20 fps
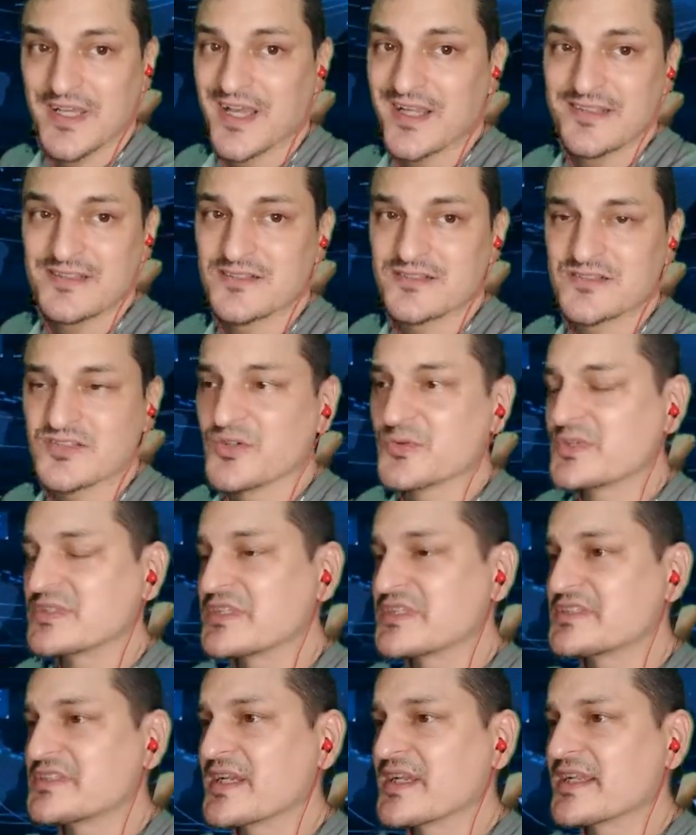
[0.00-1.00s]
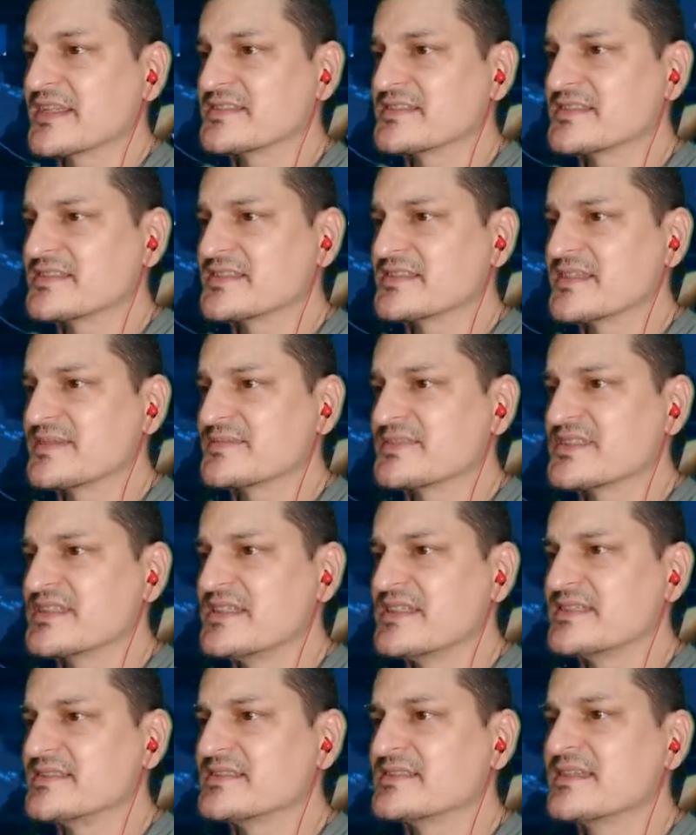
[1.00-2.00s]
I don't know what the Jenkins system
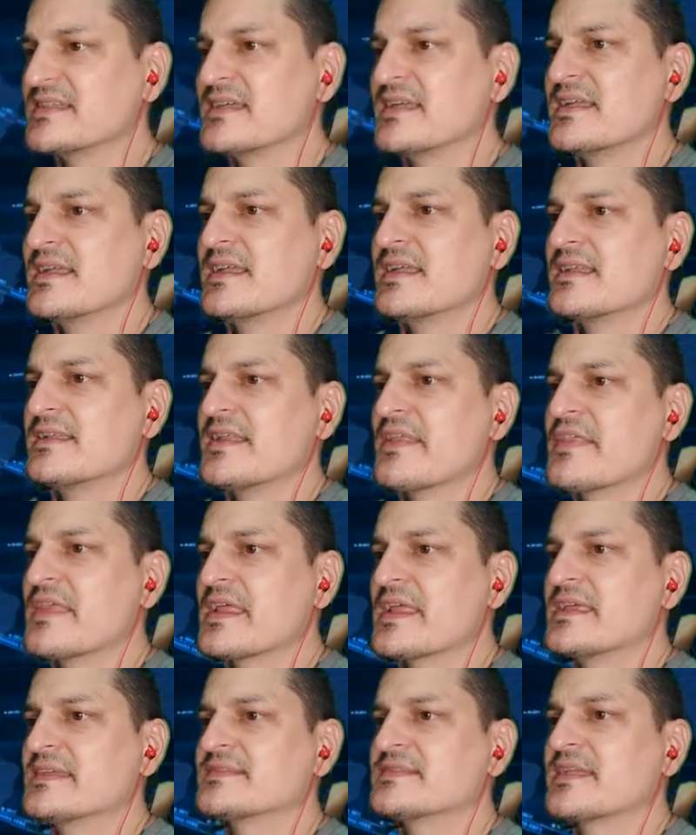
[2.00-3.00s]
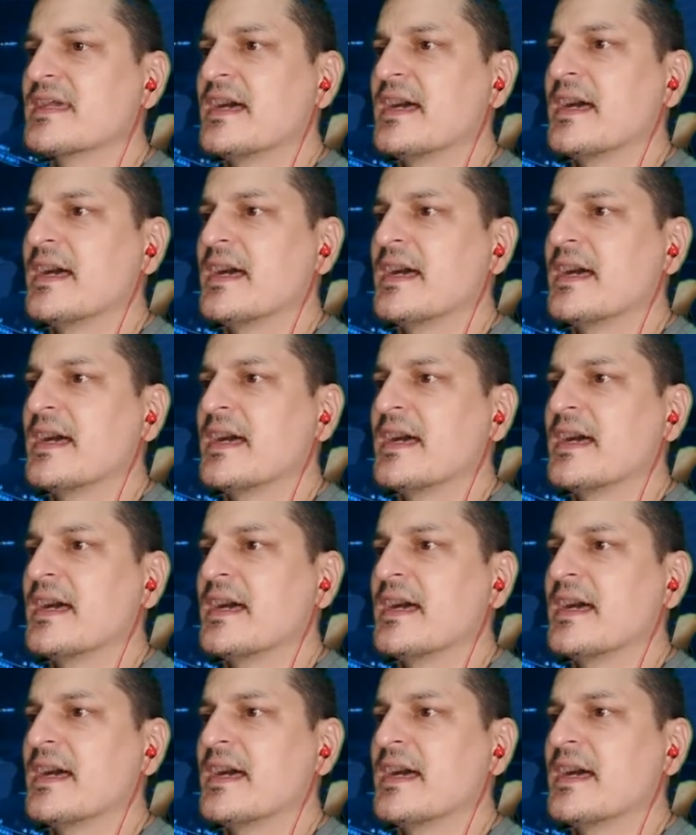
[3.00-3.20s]
is. The thing is,